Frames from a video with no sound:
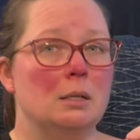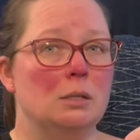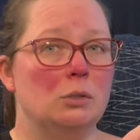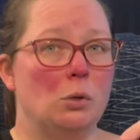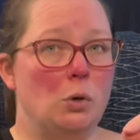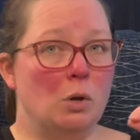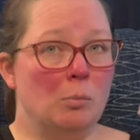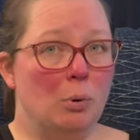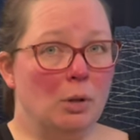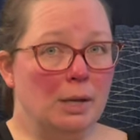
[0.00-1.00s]
so you can
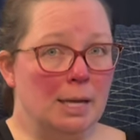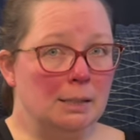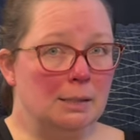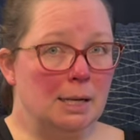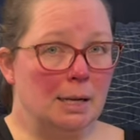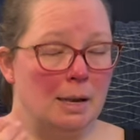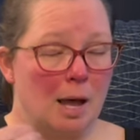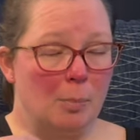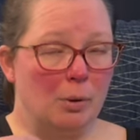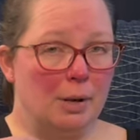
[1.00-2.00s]
pull against it and
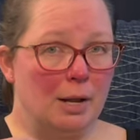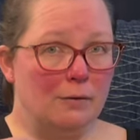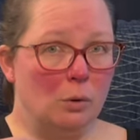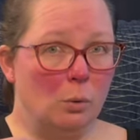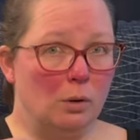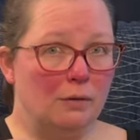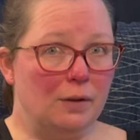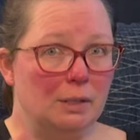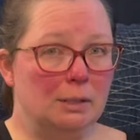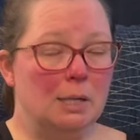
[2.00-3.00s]
not pull it out of your
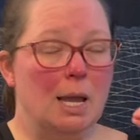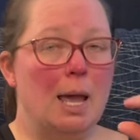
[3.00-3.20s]
orifice,